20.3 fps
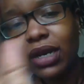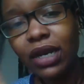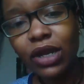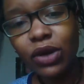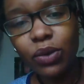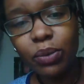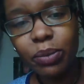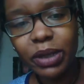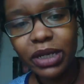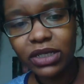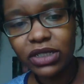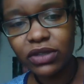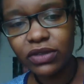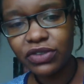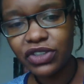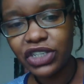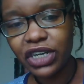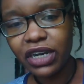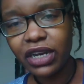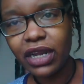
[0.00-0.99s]
little bits
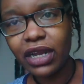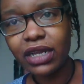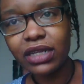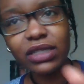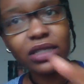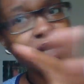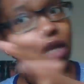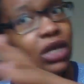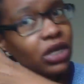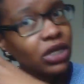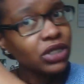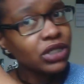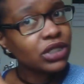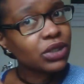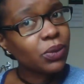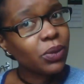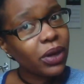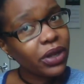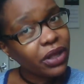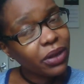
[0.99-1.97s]
of shed hairs.
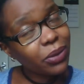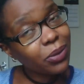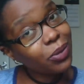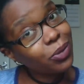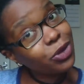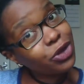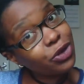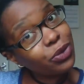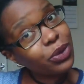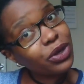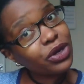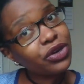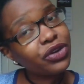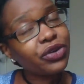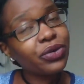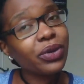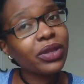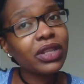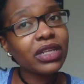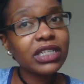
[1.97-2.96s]
So what you want to
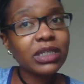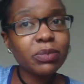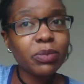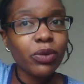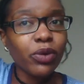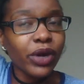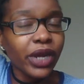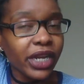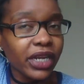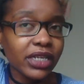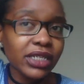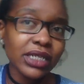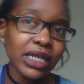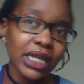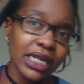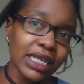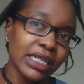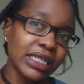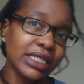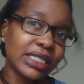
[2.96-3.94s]
do at this point
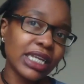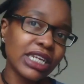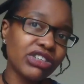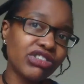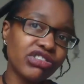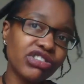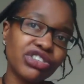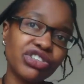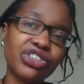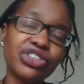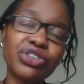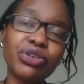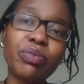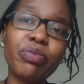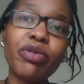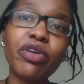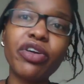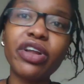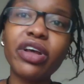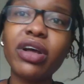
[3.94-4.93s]
is introduce your
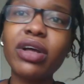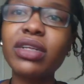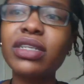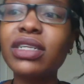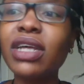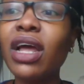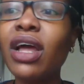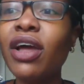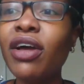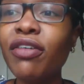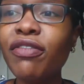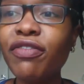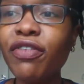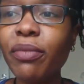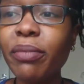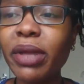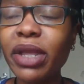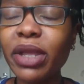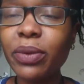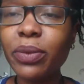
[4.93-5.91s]
product.
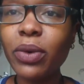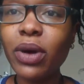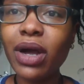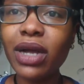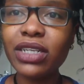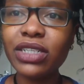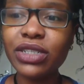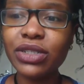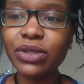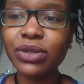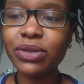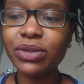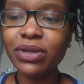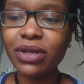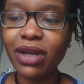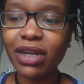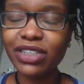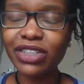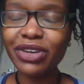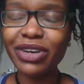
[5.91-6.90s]
For me, what I do,
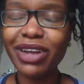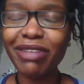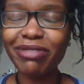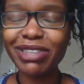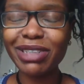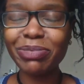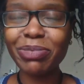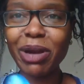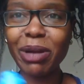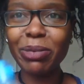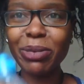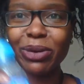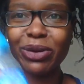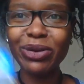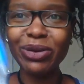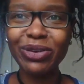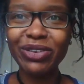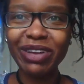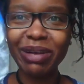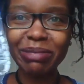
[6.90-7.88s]
I don't have a spray
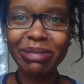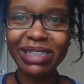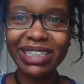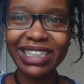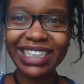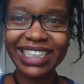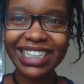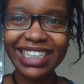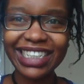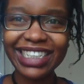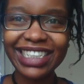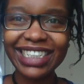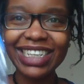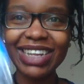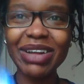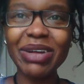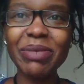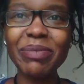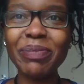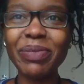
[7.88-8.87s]
bottle, so I'm using this
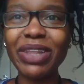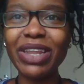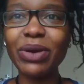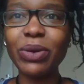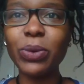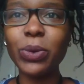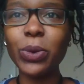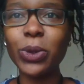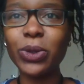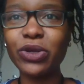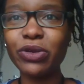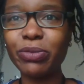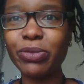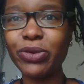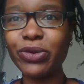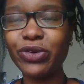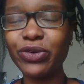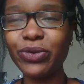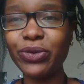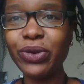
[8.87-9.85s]
little water
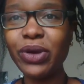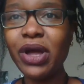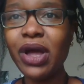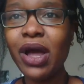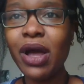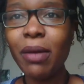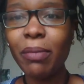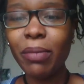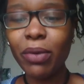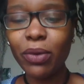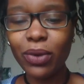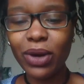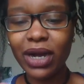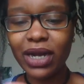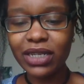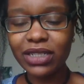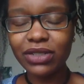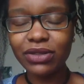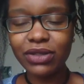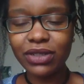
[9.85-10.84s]
bottle. But what
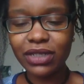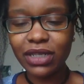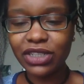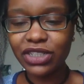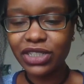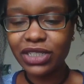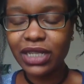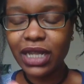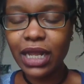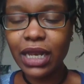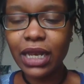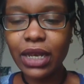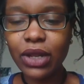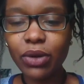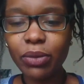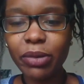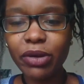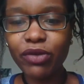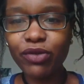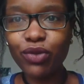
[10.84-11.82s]
I do is I just get a
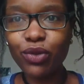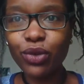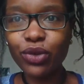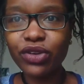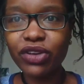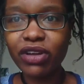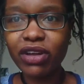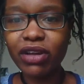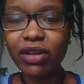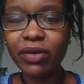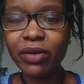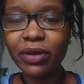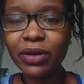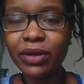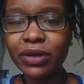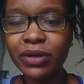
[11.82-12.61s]
little bit of water.